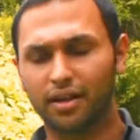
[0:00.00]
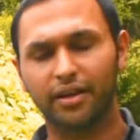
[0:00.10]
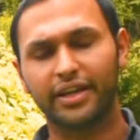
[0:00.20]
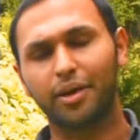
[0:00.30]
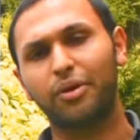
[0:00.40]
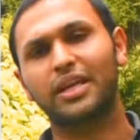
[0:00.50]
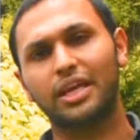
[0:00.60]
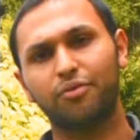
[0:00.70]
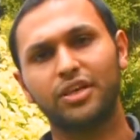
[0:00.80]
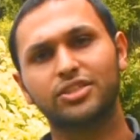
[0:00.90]
learning about
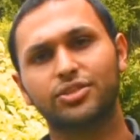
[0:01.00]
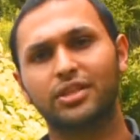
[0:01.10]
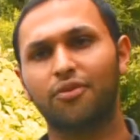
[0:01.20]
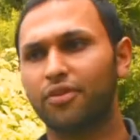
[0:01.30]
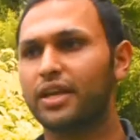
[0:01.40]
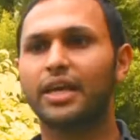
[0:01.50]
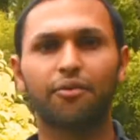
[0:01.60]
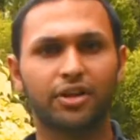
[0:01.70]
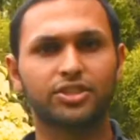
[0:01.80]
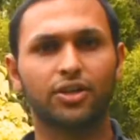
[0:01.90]
EVs should definitely give
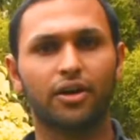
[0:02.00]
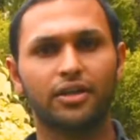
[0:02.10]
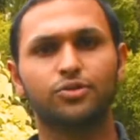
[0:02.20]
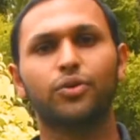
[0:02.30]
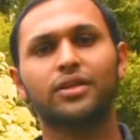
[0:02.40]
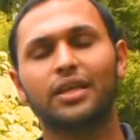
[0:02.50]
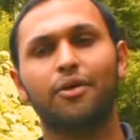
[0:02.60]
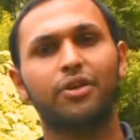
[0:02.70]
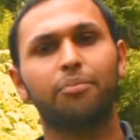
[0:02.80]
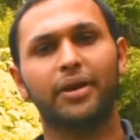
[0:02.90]
it a shot. It's worth
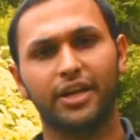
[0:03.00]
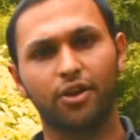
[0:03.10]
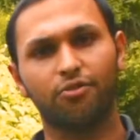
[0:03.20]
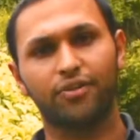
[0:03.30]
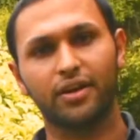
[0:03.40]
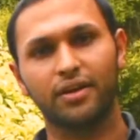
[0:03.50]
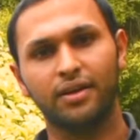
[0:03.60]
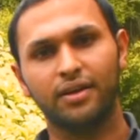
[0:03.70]
every penny of it.